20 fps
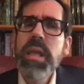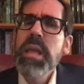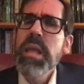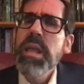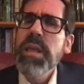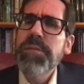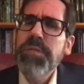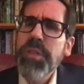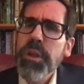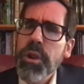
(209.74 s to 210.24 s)

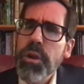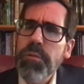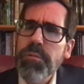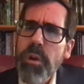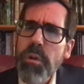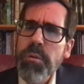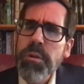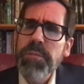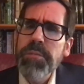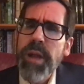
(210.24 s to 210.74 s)
If the
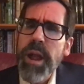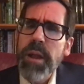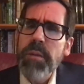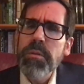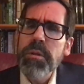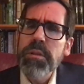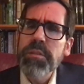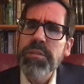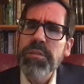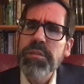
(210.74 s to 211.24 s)

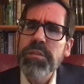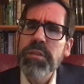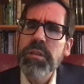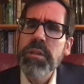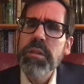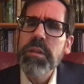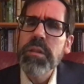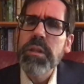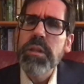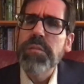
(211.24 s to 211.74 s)
coronavirus
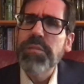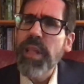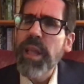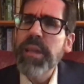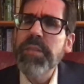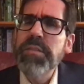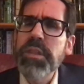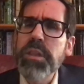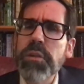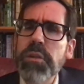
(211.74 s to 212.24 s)
is
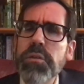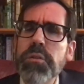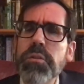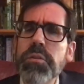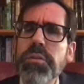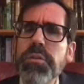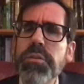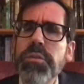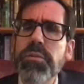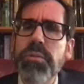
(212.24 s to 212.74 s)
like the
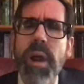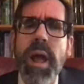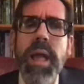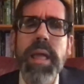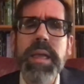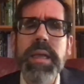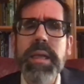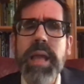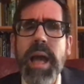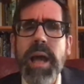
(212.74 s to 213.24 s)
earth
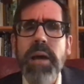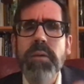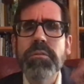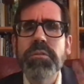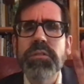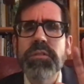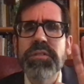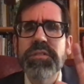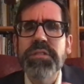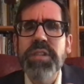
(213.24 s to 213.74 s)
crying
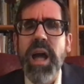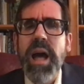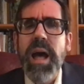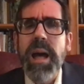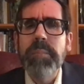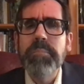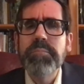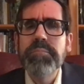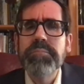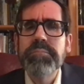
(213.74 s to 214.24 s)
out,
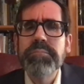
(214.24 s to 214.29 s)
stop.